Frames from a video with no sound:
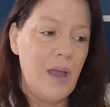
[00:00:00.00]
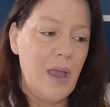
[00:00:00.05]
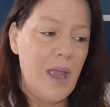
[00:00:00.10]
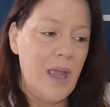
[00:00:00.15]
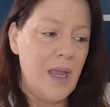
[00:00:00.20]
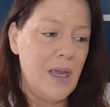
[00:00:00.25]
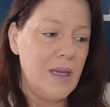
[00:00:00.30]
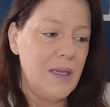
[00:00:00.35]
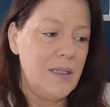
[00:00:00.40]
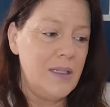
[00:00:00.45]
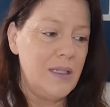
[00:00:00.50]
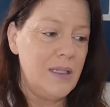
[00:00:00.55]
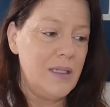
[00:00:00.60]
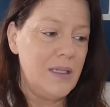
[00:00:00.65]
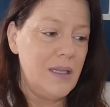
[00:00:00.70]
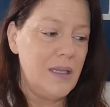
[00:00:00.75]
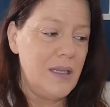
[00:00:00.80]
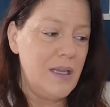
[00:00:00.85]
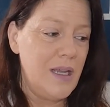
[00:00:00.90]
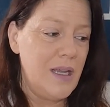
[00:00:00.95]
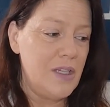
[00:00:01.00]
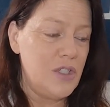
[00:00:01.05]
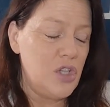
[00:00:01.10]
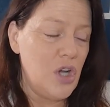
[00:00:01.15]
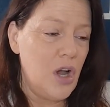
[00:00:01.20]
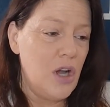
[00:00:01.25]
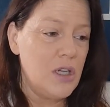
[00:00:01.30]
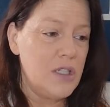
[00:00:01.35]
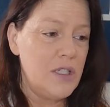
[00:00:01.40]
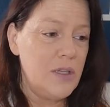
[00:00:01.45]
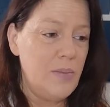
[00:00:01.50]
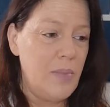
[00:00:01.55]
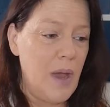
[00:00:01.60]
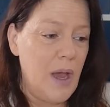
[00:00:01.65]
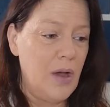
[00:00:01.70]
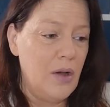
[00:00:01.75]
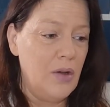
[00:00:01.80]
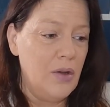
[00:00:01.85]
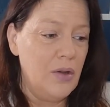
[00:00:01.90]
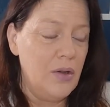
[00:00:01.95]
and it, it talks
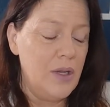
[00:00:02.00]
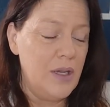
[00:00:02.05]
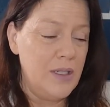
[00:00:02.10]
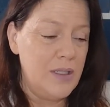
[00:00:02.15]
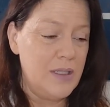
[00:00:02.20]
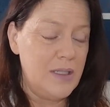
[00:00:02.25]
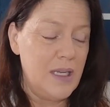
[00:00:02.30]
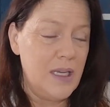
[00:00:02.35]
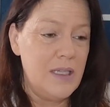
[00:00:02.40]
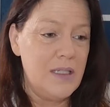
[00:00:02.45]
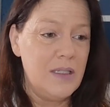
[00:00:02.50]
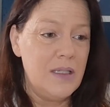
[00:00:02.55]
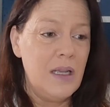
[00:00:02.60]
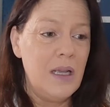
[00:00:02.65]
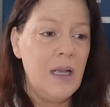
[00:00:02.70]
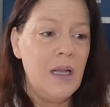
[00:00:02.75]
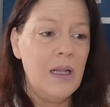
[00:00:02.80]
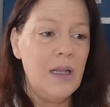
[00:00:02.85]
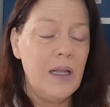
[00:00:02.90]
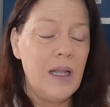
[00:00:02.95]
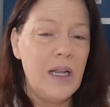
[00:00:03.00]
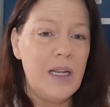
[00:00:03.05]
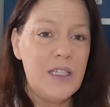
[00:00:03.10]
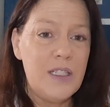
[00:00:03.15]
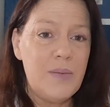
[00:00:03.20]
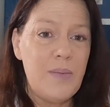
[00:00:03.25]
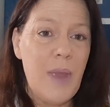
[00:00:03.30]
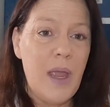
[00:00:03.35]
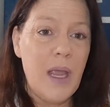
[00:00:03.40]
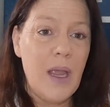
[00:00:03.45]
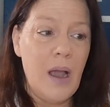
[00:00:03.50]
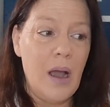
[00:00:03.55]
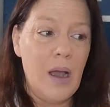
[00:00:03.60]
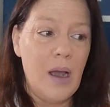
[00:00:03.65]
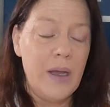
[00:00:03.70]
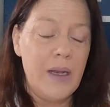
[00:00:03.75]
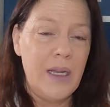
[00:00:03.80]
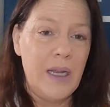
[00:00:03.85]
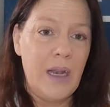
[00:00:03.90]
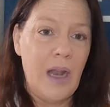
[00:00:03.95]
about, it says, let us make
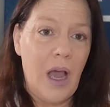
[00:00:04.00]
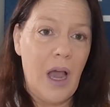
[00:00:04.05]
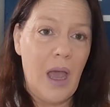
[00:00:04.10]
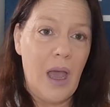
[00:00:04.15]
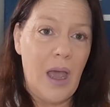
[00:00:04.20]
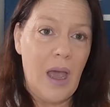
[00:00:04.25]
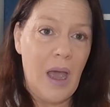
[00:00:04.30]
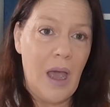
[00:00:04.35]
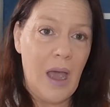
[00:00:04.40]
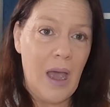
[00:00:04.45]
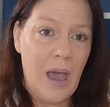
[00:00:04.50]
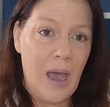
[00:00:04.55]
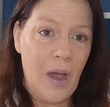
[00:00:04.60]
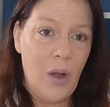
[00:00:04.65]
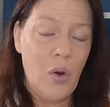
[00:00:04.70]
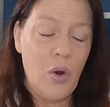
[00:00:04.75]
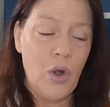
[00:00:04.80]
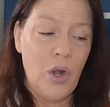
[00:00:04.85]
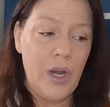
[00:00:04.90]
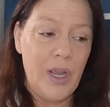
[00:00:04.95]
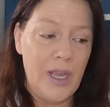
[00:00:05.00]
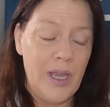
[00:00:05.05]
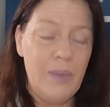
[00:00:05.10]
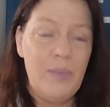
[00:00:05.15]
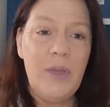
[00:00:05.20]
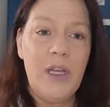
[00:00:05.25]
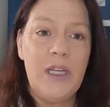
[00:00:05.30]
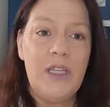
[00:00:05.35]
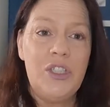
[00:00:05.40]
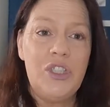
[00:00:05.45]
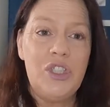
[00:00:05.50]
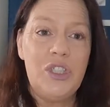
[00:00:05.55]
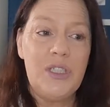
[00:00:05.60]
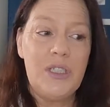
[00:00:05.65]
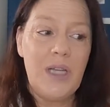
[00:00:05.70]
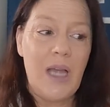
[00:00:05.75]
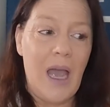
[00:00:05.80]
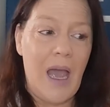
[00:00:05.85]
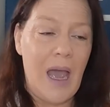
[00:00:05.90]
God in our image.